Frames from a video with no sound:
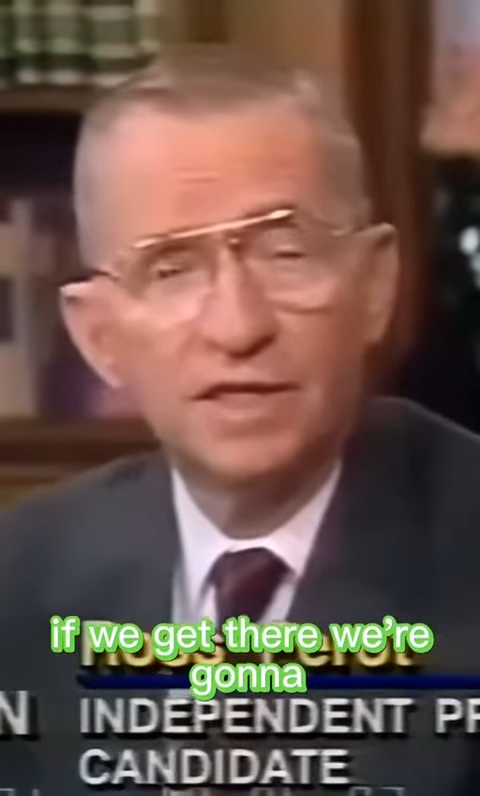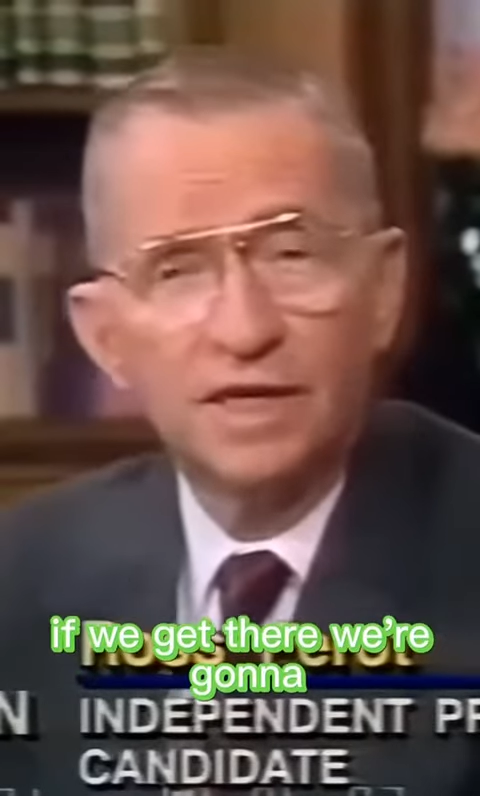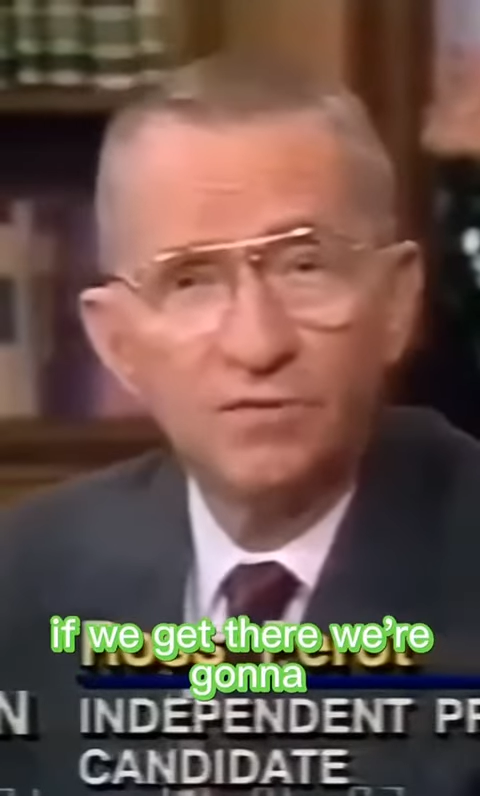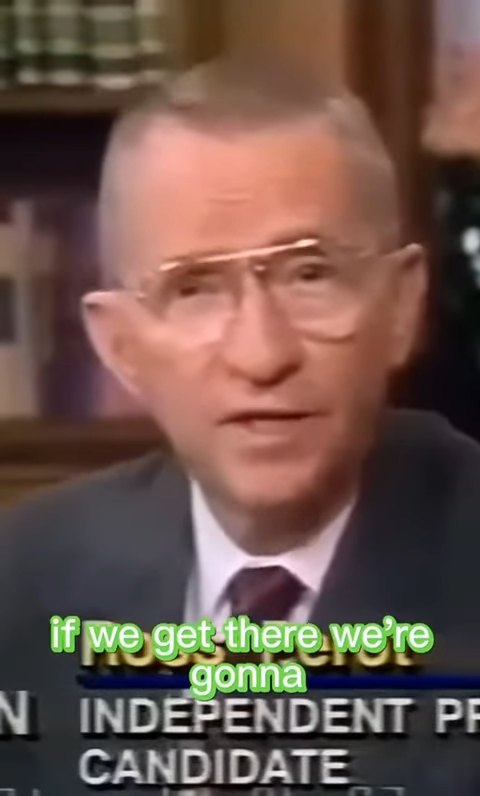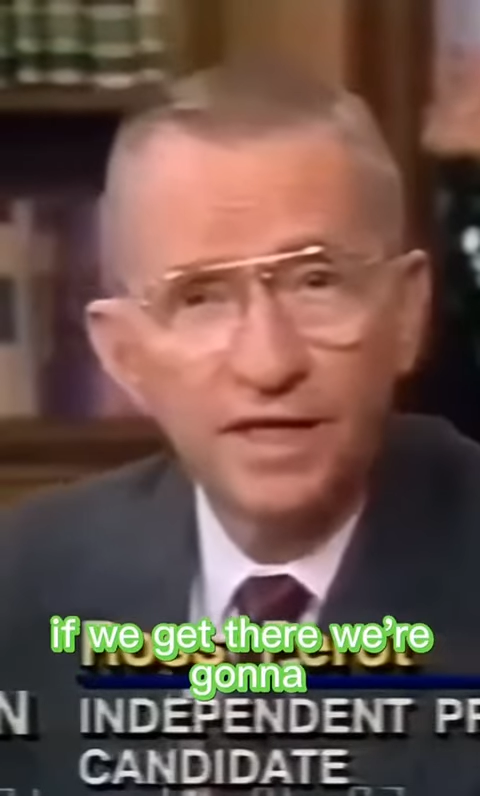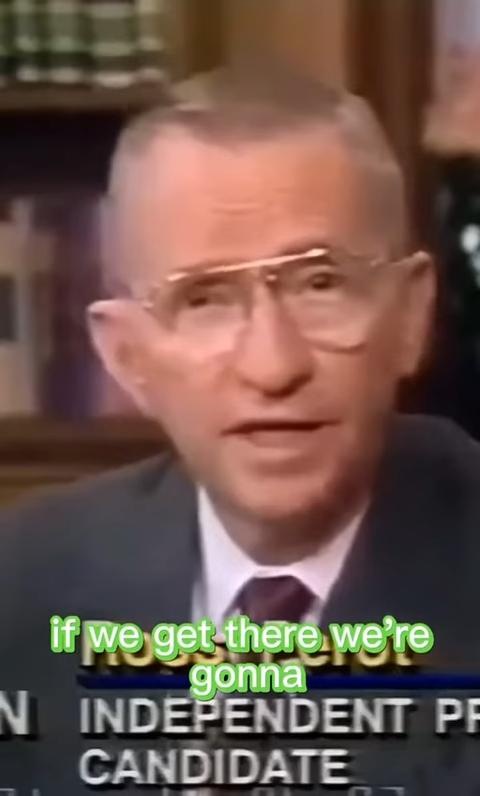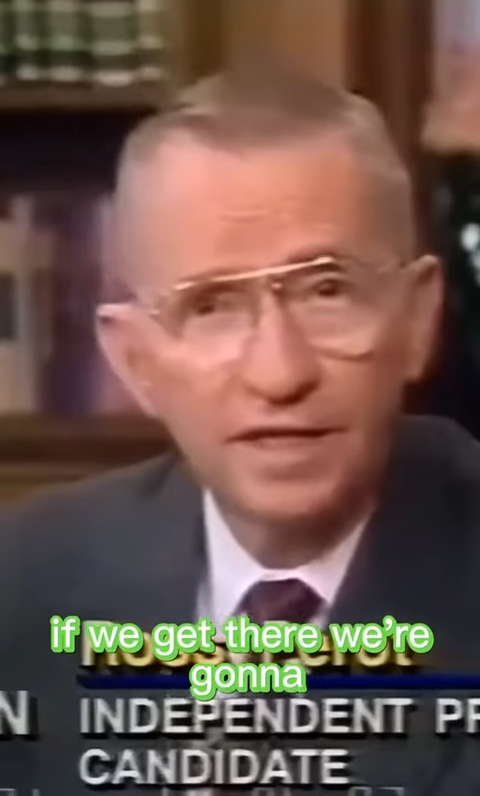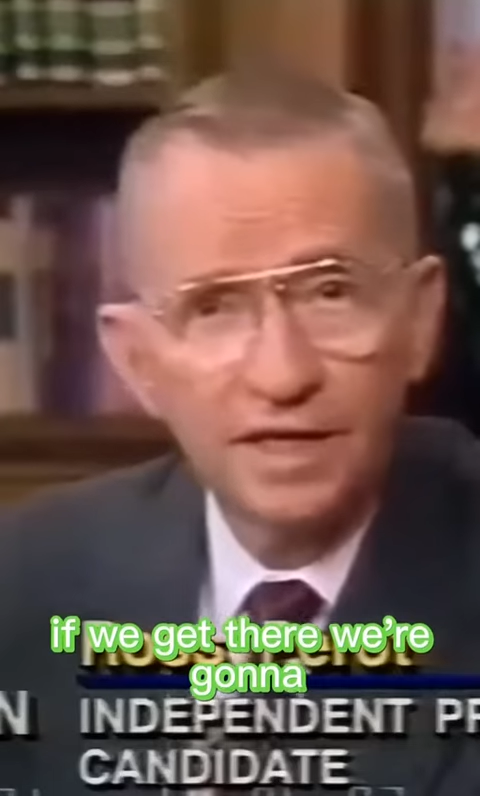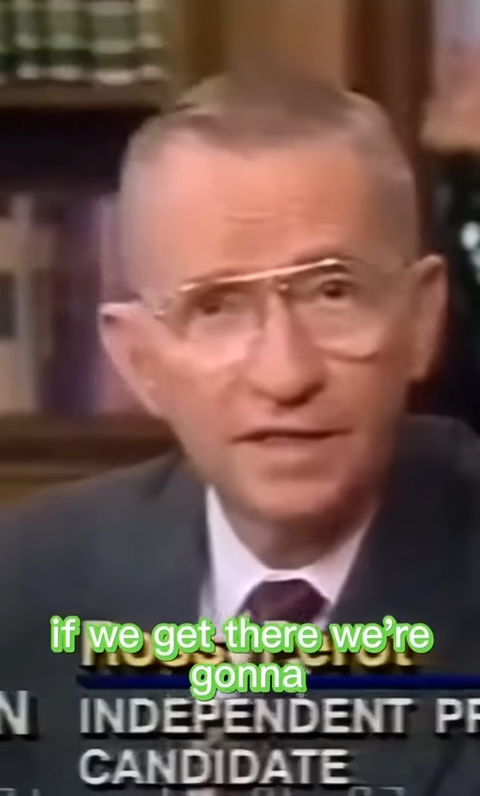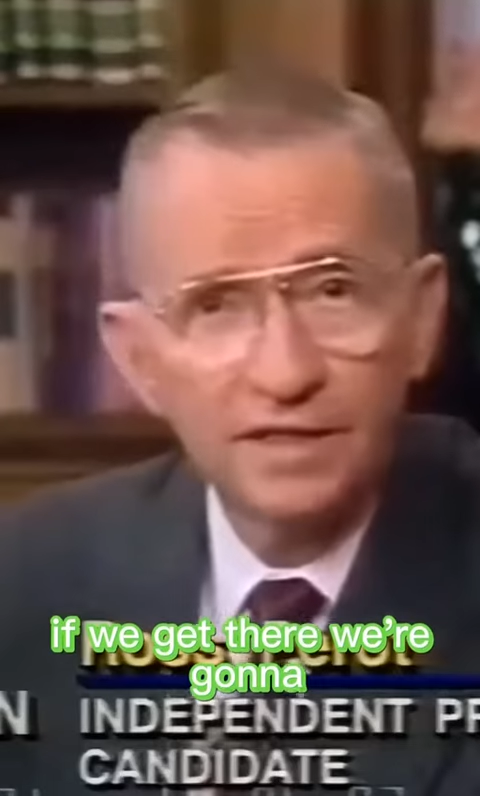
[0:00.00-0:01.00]
If we get
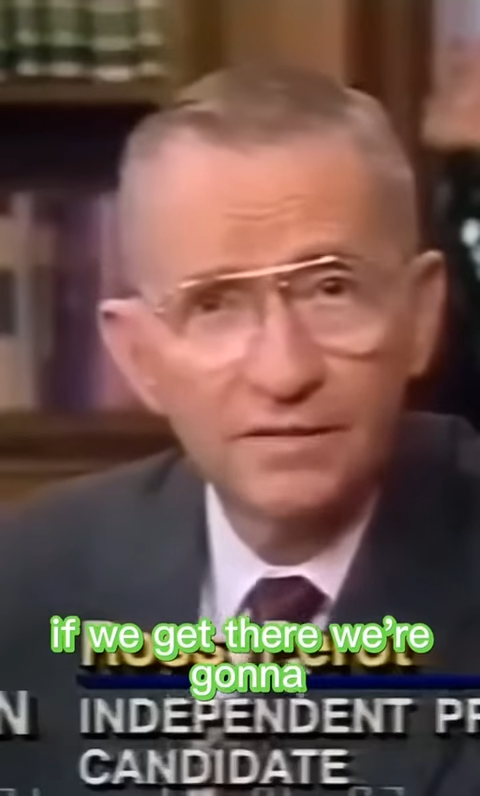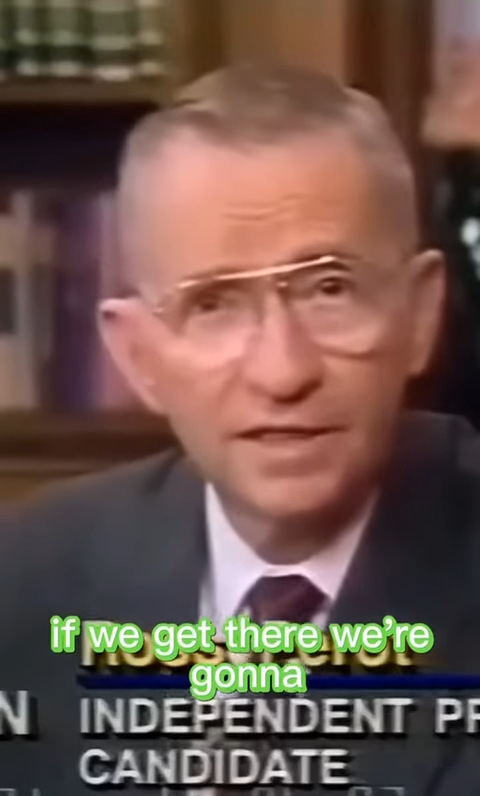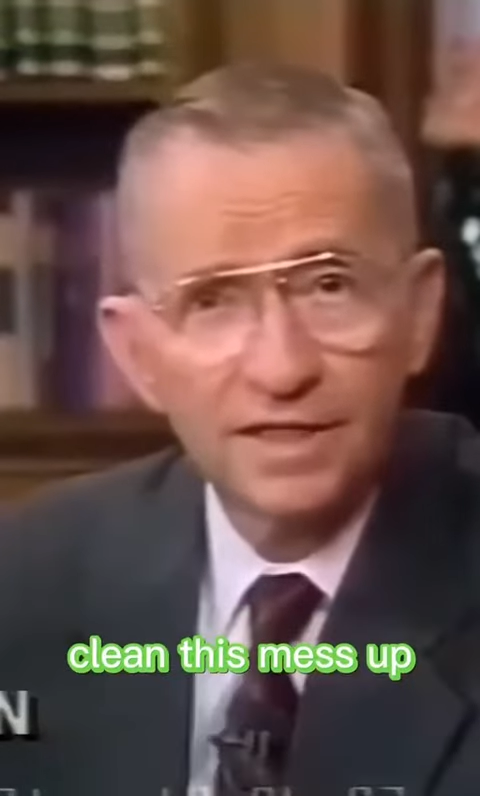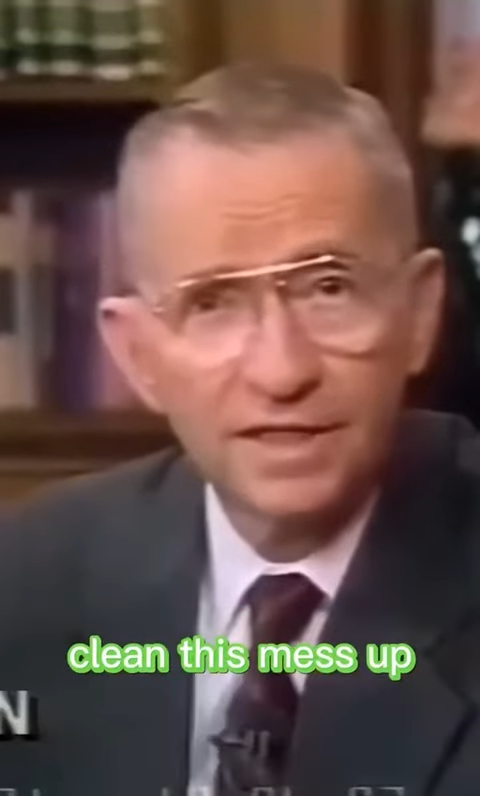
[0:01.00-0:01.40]
there, we're going